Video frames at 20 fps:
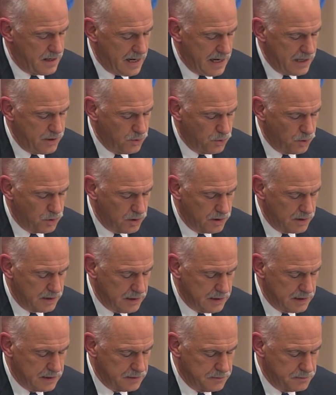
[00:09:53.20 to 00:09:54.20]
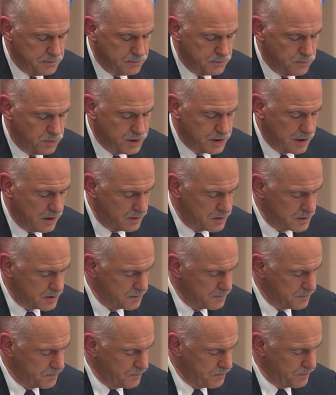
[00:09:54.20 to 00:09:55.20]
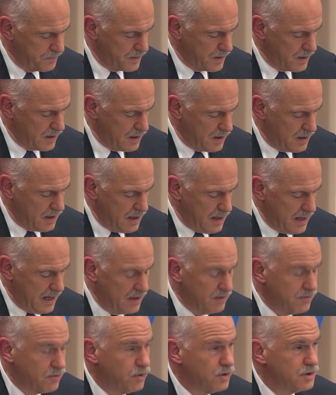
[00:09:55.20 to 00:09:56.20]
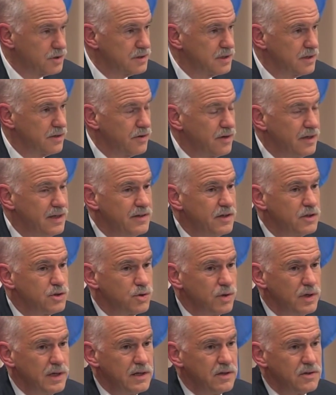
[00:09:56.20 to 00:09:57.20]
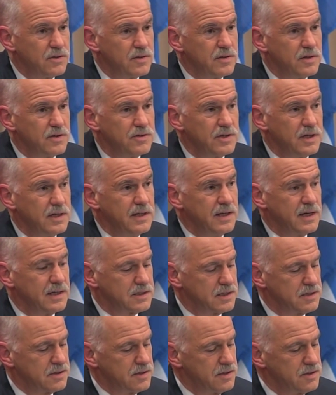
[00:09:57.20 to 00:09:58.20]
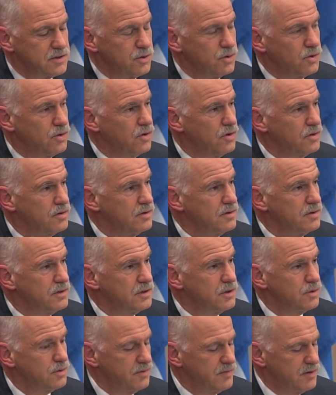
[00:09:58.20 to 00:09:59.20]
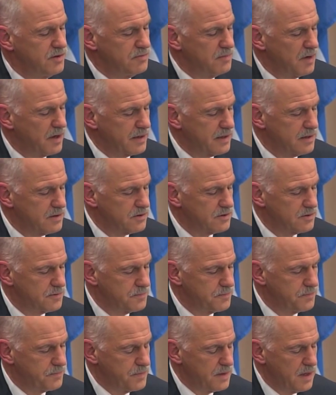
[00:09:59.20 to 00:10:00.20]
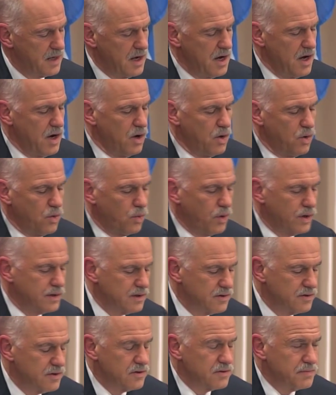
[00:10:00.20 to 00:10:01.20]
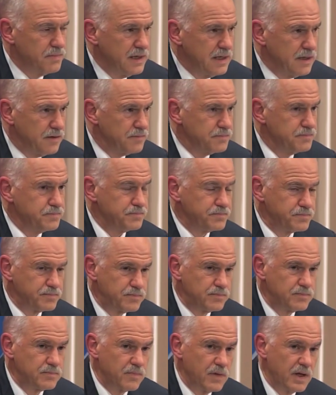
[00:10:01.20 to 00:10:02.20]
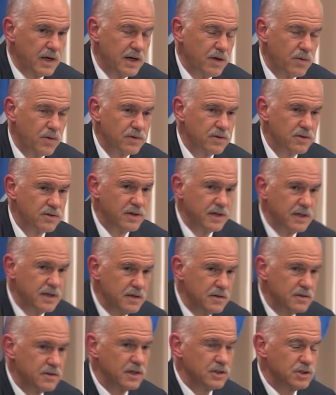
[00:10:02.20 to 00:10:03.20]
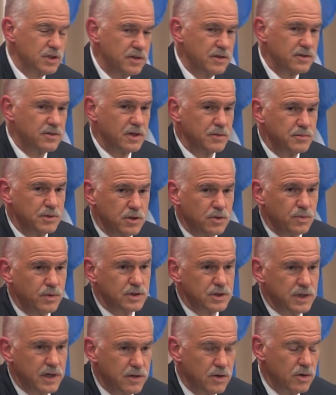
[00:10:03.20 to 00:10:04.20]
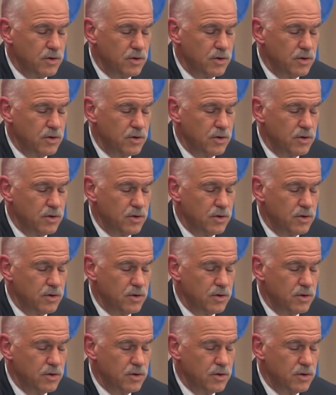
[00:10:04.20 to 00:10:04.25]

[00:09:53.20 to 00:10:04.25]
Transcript: annual results. And of course, there are in the trillions in the CDSs, the so-called derivative markets. What does this mean? And I want to touch on a subject which I